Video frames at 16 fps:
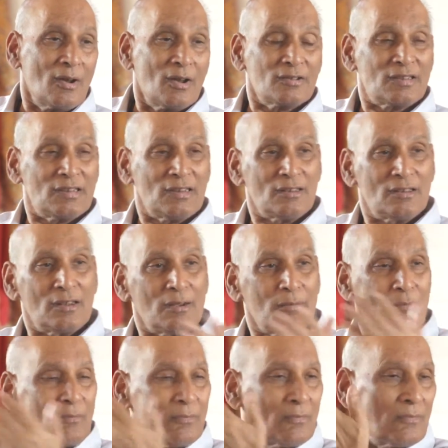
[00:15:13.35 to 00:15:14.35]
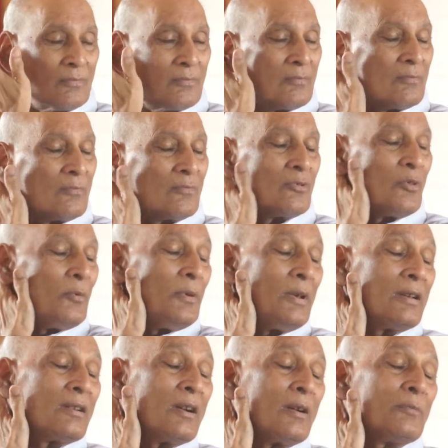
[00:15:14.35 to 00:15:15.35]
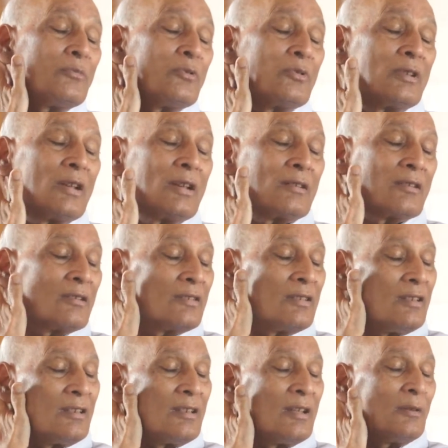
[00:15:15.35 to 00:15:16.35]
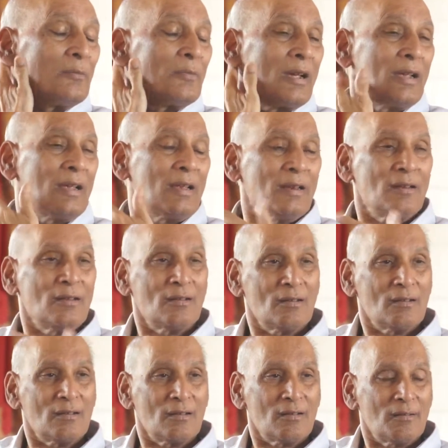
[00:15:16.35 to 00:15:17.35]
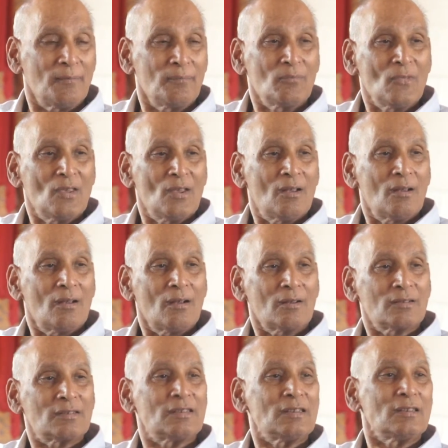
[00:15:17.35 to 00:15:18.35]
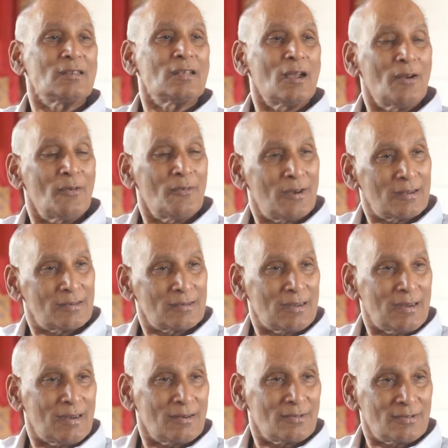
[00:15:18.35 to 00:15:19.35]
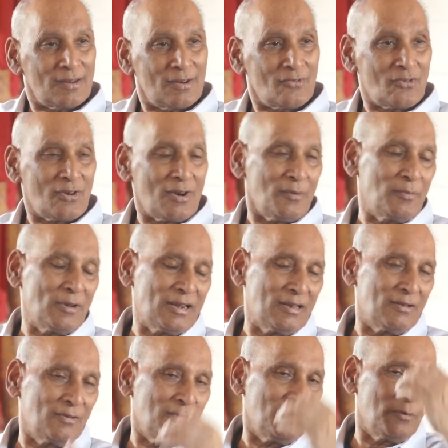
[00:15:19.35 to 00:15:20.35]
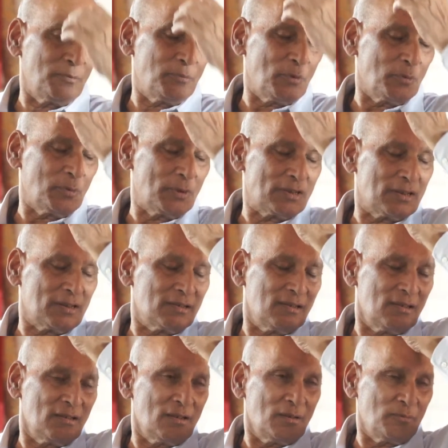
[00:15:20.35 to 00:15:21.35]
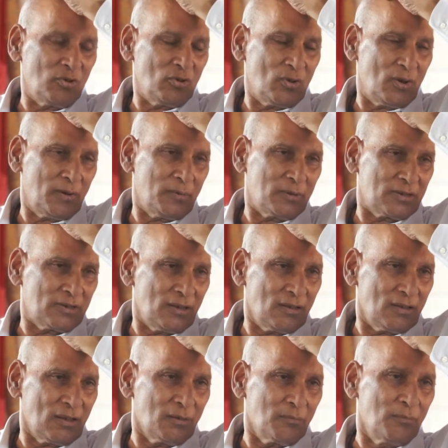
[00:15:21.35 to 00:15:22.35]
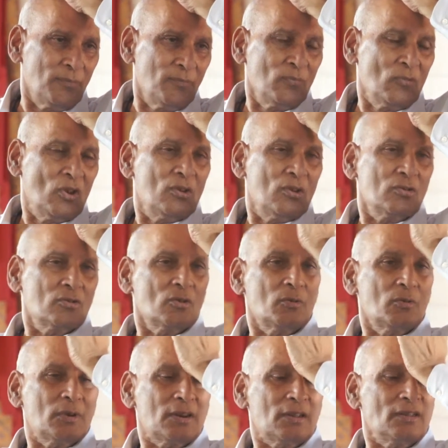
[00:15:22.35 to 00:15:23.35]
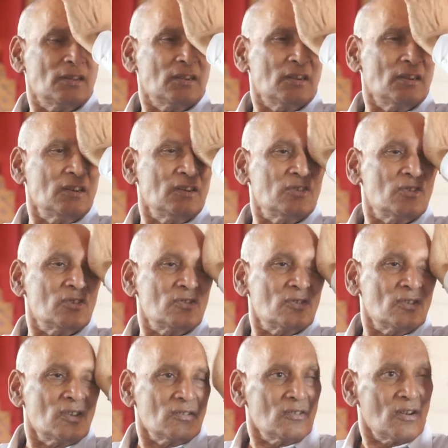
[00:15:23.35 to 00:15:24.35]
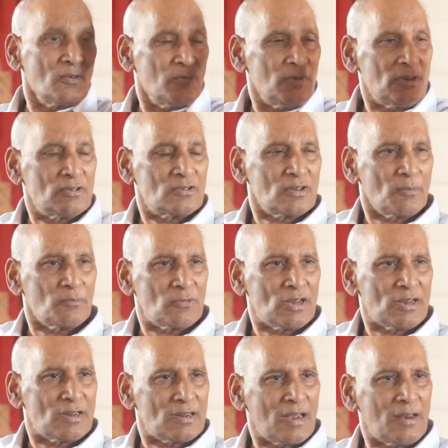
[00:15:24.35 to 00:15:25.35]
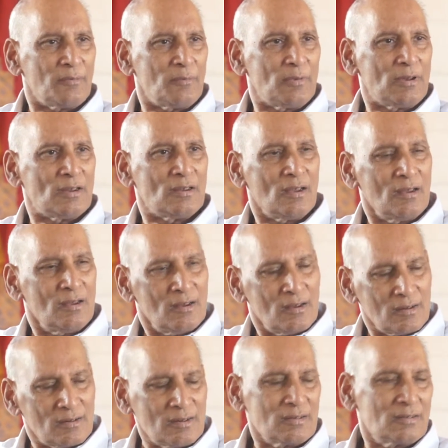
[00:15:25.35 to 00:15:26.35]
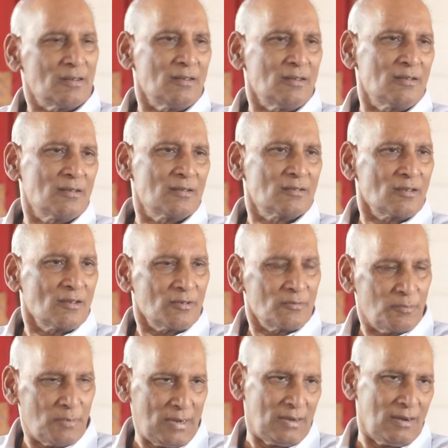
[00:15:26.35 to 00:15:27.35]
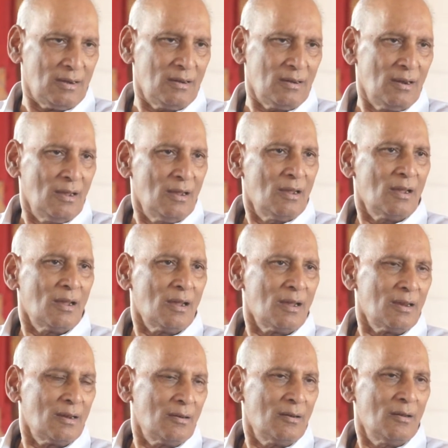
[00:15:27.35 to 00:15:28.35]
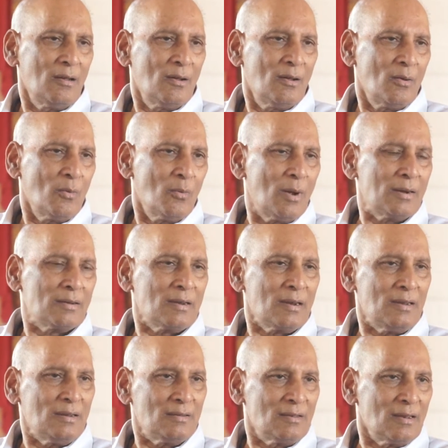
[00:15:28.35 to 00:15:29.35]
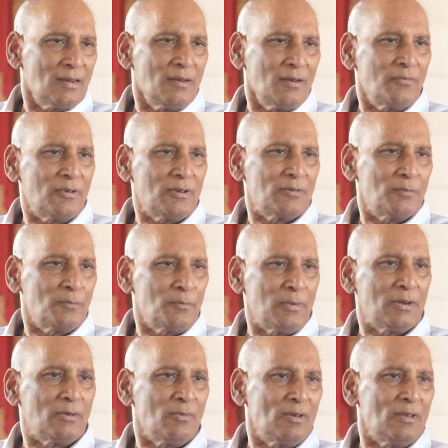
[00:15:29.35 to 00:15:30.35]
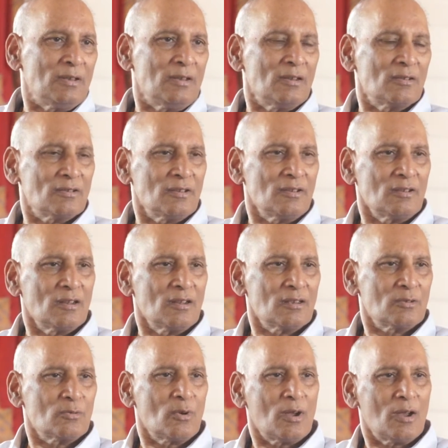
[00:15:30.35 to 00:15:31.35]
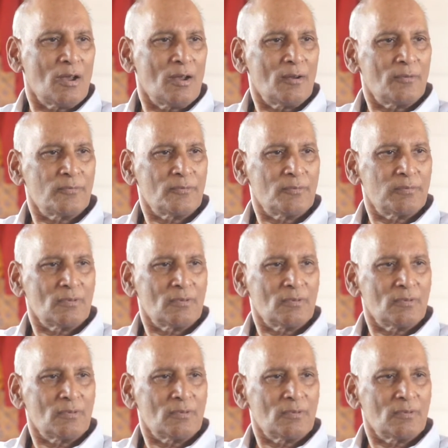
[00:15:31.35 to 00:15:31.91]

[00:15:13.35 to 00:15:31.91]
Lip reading: asiddham. So we will come to that asiddham and asiddhavat, etc. Because in purvata siddham you have asiddham. So what are the conditions under which something can be considered suspended, and what is the difference between the asiddhatva of